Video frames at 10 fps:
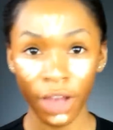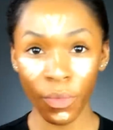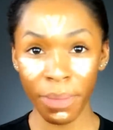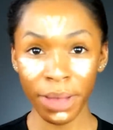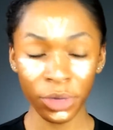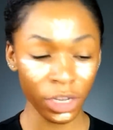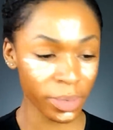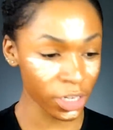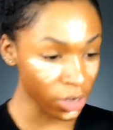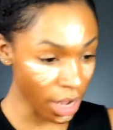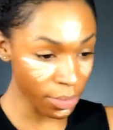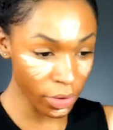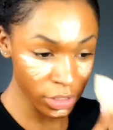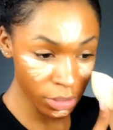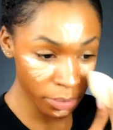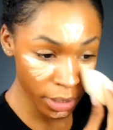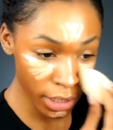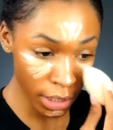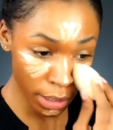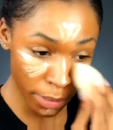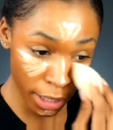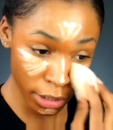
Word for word: I've wet my beauty blender. Now I'm going to blend in my